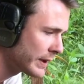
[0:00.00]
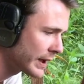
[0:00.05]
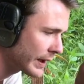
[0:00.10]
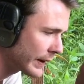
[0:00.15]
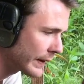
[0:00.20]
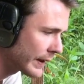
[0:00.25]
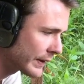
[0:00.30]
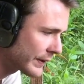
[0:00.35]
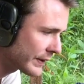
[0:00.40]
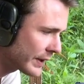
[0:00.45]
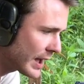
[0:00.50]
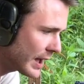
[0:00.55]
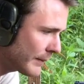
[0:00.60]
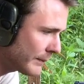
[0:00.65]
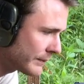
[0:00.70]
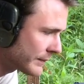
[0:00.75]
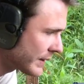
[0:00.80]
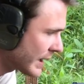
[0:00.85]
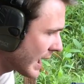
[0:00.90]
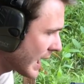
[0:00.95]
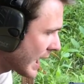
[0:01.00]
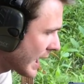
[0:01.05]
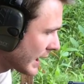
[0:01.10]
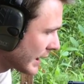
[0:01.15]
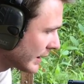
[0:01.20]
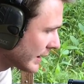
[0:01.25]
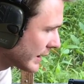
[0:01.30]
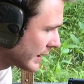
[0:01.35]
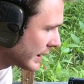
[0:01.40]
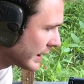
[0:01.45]
pick this up,
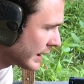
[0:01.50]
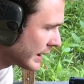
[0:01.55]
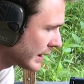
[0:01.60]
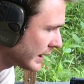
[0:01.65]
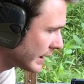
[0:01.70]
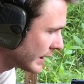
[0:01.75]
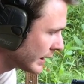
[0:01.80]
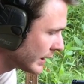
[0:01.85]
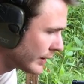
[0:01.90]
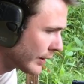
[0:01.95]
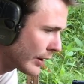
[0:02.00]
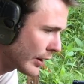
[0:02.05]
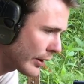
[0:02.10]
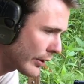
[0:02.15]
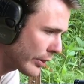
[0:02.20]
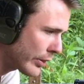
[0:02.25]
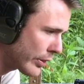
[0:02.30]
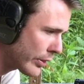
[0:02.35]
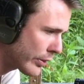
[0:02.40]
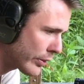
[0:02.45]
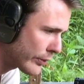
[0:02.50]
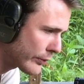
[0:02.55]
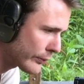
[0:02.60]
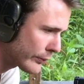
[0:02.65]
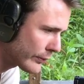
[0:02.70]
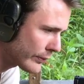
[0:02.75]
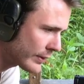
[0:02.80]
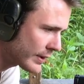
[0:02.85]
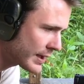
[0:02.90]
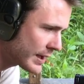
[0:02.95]
dial in
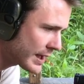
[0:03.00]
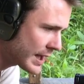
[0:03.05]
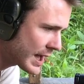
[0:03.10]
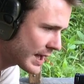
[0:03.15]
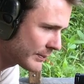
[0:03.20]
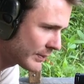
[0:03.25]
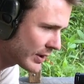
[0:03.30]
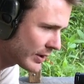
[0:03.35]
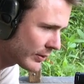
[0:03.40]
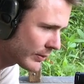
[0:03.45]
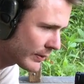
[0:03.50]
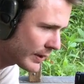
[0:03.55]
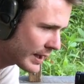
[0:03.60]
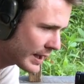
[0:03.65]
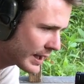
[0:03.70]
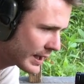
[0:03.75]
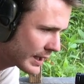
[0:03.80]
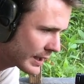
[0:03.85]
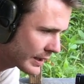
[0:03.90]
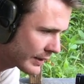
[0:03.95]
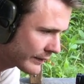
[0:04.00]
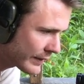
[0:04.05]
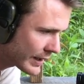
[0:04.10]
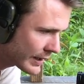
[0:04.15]
3 MOA of